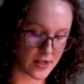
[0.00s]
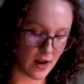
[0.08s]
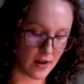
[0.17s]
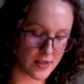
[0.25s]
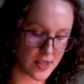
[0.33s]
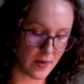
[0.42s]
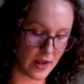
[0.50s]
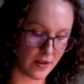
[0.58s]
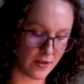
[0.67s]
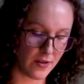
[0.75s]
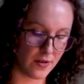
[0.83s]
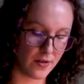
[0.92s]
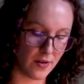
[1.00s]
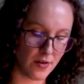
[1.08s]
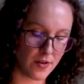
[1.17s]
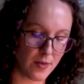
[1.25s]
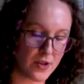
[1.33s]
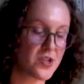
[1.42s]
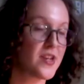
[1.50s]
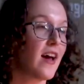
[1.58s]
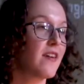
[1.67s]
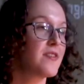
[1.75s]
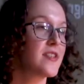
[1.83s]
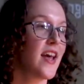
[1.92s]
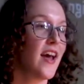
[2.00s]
to also include notable chefs